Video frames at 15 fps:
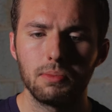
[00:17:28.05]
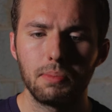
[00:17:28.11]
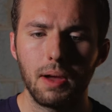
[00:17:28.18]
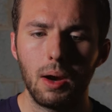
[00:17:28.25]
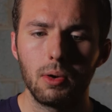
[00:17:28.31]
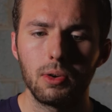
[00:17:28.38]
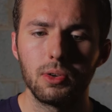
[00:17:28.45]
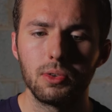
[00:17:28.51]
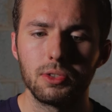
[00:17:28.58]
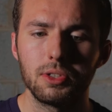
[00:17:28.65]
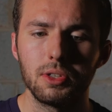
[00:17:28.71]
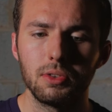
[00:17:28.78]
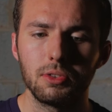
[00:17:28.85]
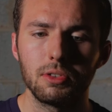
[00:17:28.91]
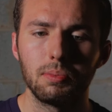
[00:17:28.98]
in power who
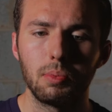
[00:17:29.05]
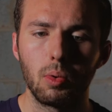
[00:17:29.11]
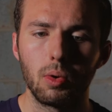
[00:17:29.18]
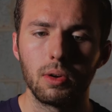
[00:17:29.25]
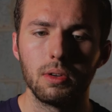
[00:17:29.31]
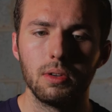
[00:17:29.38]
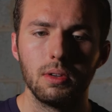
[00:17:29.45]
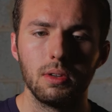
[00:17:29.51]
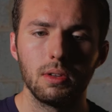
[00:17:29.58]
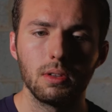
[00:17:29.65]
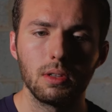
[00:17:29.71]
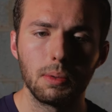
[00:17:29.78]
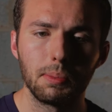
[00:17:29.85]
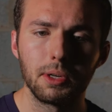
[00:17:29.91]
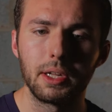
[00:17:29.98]
still support
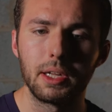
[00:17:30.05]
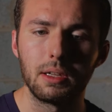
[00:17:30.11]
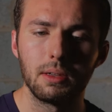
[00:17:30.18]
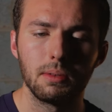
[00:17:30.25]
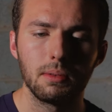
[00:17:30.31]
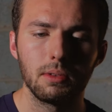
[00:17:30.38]
liberty,